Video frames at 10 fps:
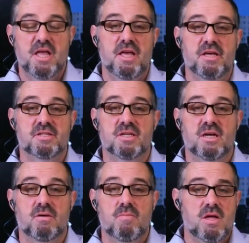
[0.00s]
is,
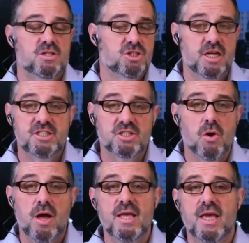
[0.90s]
should I just
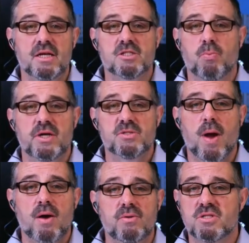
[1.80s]
go ahead and get
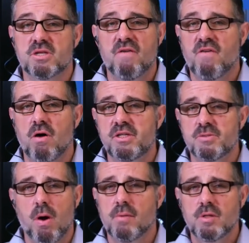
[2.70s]
ExpressRoute and solve all these
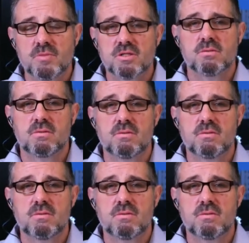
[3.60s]
problems?